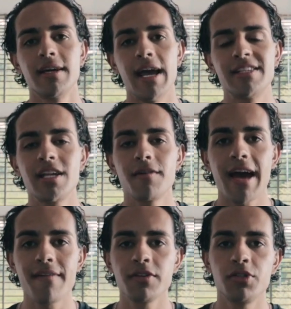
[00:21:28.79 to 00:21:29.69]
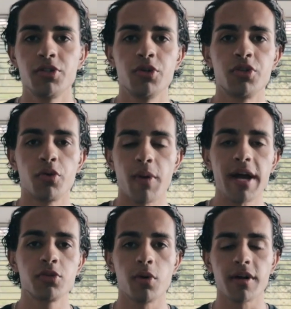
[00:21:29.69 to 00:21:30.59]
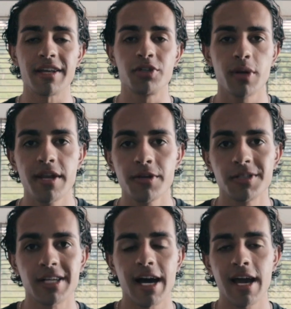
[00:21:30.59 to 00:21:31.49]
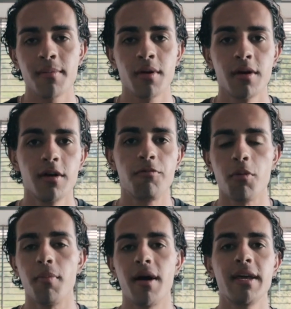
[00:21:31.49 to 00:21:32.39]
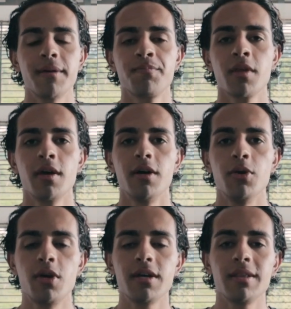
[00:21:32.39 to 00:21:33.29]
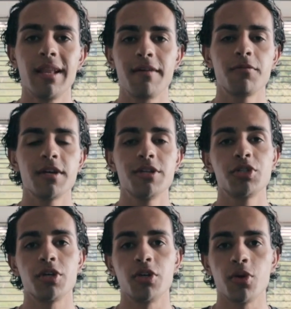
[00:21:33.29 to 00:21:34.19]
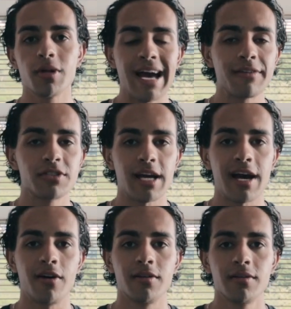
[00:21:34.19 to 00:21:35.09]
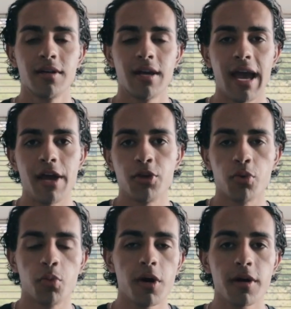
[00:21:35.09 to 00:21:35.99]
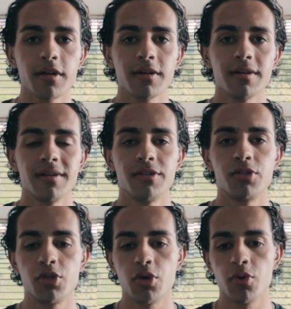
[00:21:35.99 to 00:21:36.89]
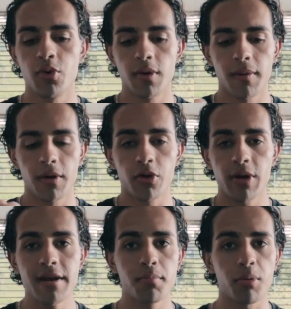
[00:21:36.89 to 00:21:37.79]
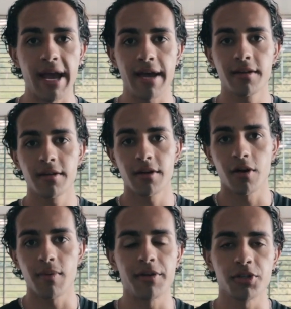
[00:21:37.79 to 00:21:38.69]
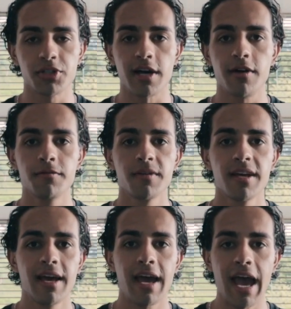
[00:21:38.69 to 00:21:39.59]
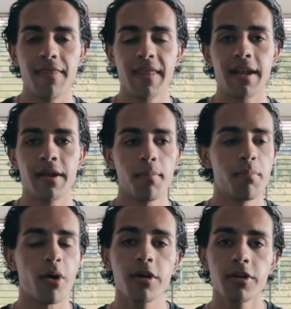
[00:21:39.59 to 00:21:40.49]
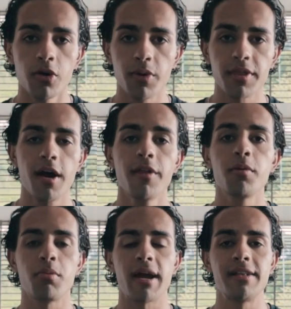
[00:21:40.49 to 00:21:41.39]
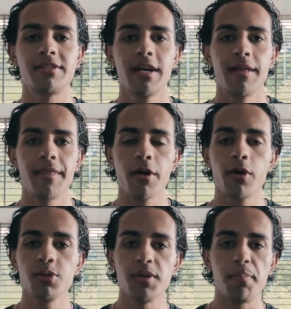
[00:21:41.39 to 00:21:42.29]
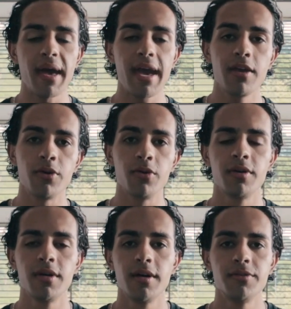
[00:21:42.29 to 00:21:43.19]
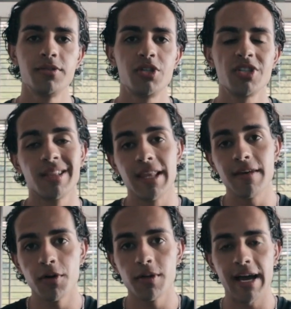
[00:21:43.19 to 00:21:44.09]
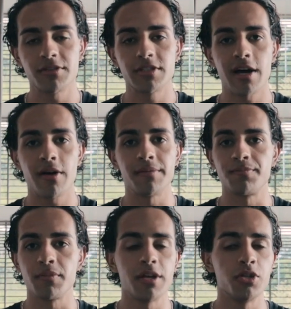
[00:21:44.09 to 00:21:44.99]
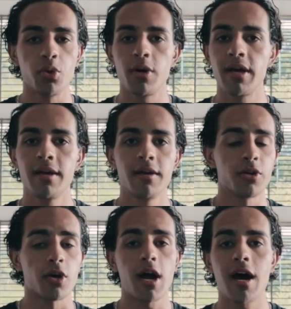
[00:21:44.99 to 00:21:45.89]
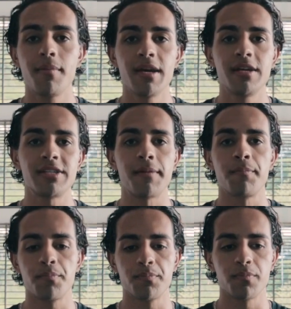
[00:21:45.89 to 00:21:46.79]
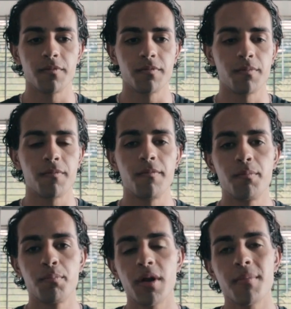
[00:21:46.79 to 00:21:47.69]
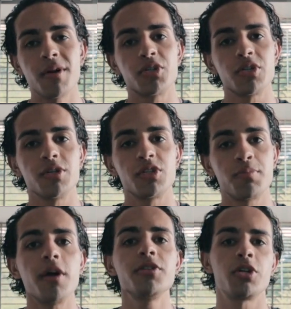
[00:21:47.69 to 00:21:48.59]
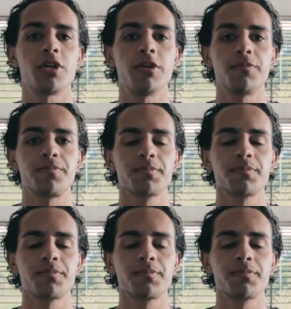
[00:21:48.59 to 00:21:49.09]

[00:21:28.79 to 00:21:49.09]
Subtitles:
instead of having to do direct work and trade your time for money, you can leverage your lifestyle and your work to create a brand around yourself and then partner with other brands that are going to pay you to just live your lifestyle and enjoy your hobbies and pretty much sponsor you.